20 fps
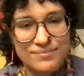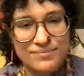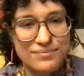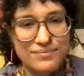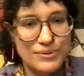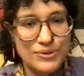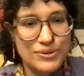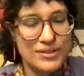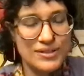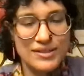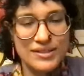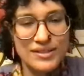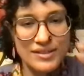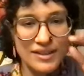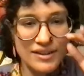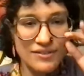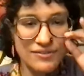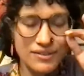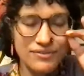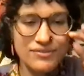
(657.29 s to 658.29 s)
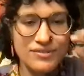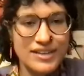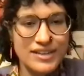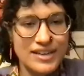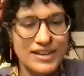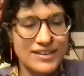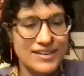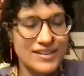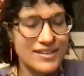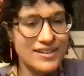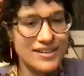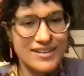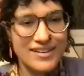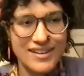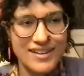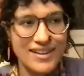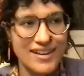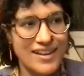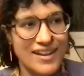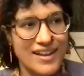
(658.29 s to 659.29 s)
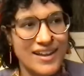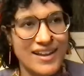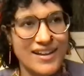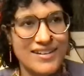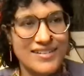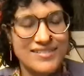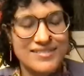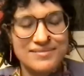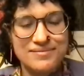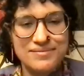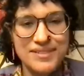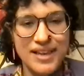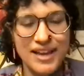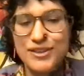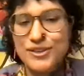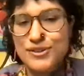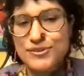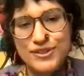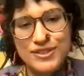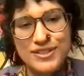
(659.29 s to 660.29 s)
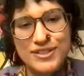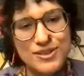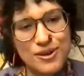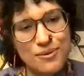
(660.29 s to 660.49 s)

mural that we've created, and thank you for this